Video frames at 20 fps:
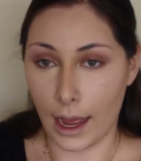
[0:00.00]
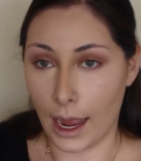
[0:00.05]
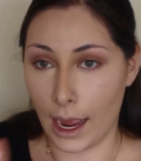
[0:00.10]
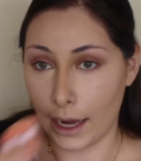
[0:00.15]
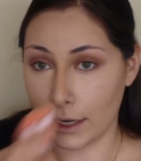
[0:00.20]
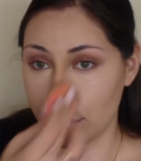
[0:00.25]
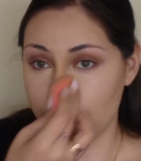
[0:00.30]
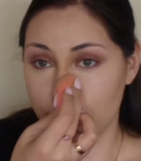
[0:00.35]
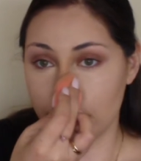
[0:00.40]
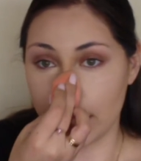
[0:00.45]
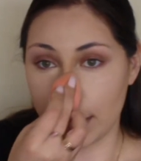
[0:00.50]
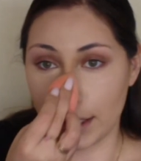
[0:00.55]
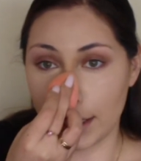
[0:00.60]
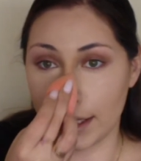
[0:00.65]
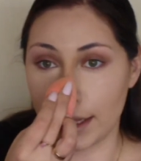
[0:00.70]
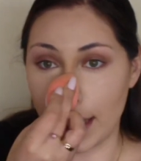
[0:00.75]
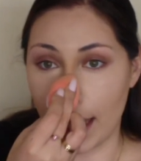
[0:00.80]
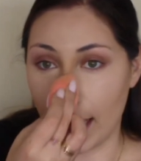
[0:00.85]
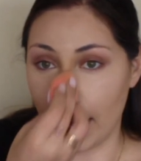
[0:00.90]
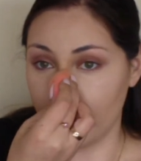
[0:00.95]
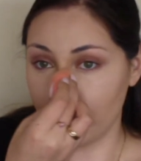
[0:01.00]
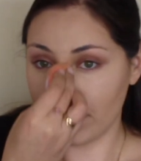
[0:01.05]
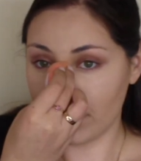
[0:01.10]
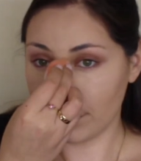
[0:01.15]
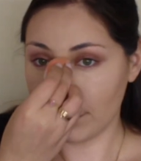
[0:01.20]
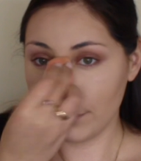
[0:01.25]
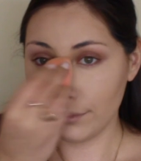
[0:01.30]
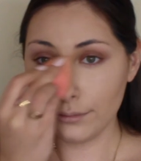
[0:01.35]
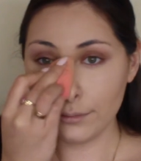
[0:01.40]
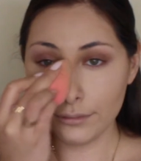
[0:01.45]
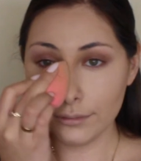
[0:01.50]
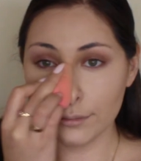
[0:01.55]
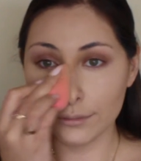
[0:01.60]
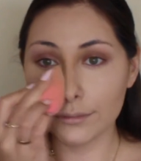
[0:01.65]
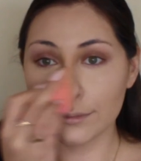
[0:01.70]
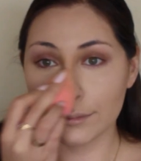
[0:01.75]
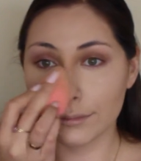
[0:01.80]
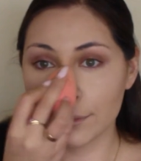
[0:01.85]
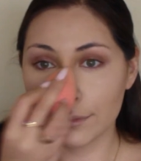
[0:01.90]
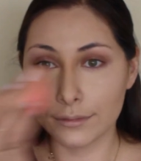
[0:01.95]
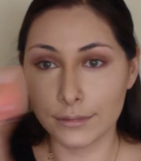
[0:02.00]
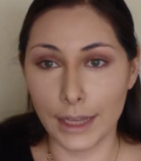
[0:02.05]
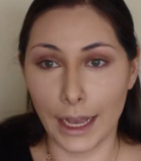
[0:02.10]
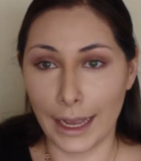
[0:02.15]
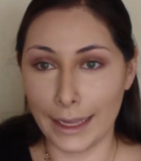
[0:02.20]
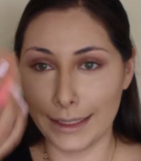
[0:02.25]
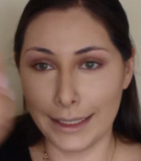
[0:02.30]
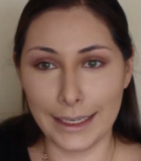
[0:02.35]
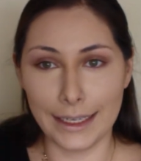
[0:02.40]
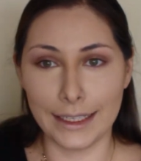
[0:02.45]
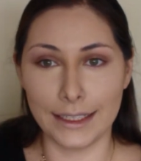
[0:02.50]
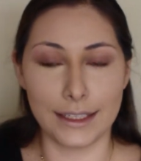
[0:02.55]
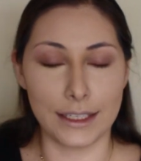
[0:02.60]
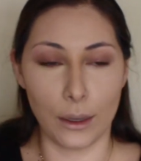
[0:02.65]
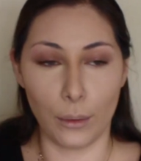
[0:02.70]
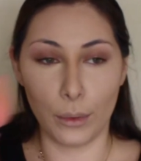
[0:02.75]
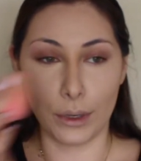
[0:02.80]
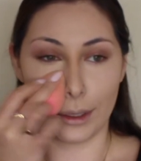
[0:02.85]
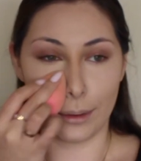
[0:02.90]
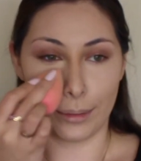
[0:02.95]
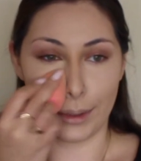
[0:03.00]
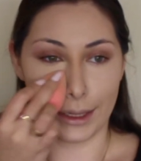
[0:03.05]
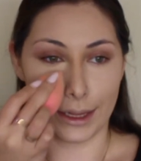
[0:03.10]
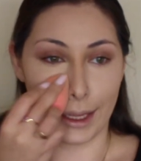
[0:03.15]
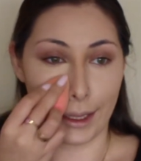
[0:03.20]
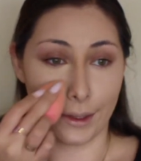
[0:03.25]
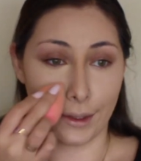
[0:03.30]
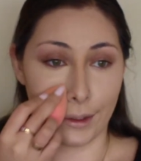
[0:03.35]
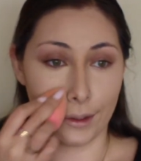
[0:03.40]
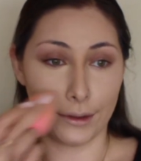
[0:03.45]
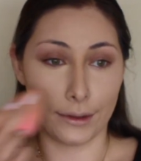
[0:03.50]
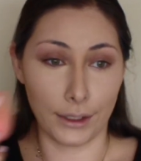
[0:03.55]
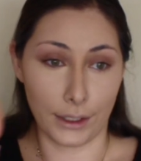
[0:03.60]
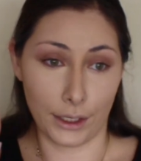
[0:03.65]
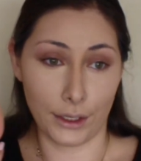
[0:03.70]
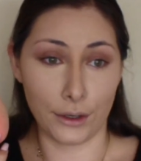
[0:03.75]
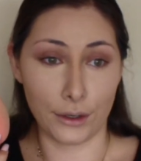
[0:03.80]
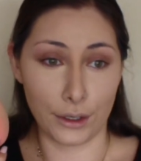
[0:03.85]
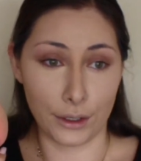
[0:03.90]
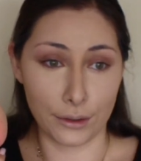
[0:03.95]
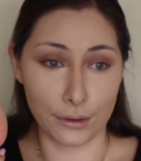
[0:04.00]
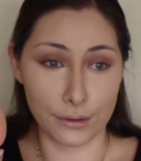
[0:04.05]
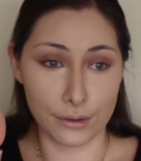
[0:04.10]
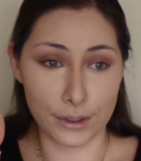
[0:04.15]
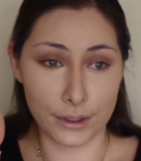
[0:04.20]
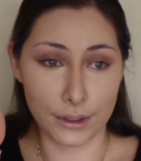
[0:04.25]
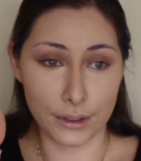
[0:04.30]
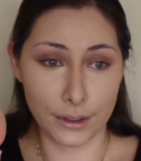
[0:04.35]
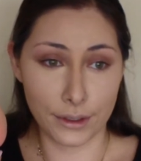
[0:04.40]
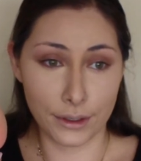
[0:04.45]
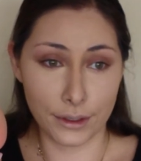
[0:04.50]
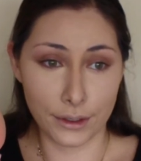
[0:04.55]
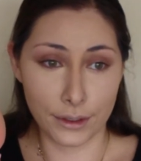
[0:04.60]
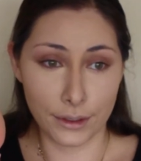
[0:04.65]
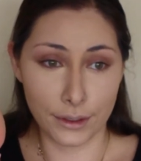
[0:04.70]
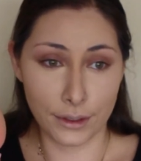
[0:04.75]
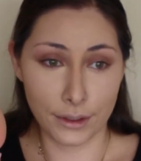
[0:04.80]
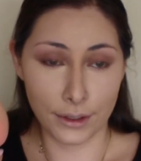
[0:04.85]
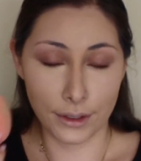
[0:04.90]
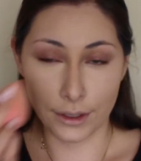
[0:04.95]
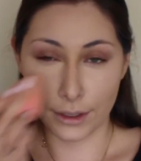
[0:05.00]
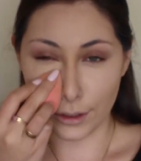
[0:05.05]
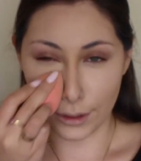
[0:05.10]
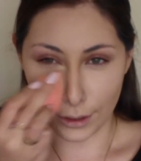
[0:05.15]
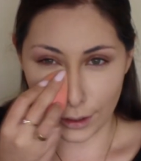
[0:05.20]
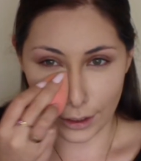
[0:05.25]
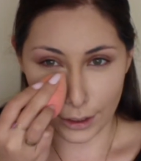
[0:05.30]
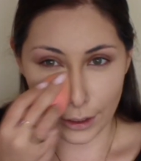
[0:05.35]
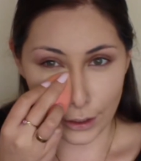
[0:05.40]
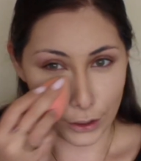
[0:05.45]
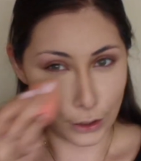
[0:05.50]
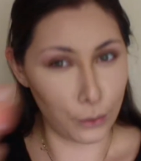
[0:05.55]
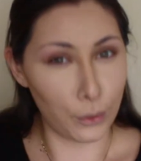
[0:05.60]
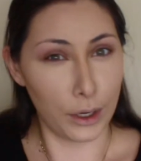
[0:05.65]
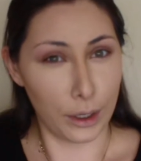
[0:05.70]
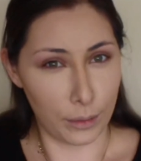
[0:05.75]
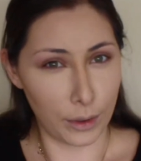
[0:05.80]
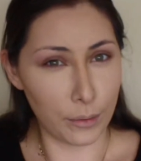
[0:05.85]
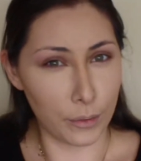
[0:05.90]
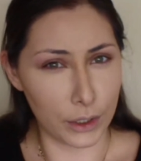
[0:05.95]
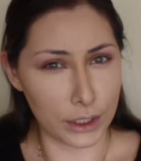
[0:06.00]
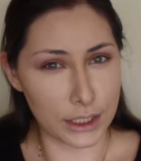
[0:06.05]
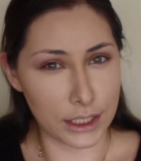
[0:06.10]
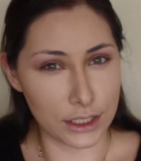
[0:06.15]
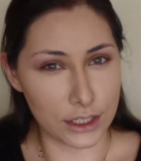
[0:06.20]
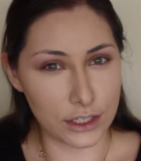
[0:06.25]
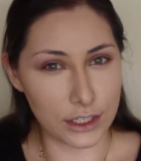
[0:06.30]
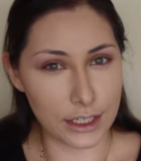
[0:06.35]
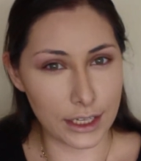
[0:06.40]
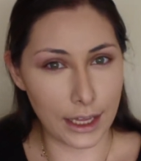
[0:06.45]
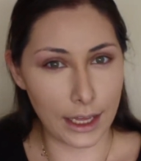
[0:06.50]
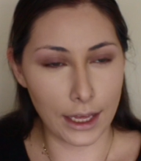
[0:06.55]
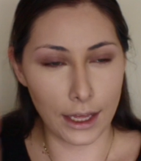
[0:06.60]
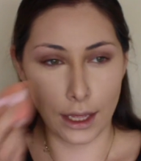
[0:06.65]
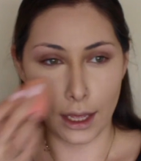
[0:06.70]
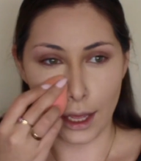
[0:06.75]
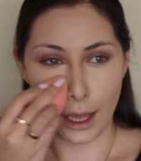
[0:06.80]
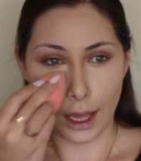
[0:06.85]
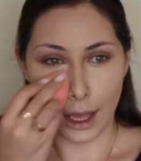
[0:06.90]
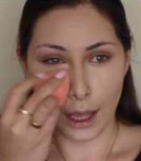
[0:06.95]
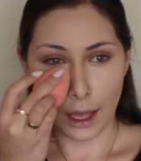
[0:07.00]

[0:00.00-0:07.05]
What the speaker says: I just needed that. I needed someone to be like, look at your nose. You want to bring more attention to that?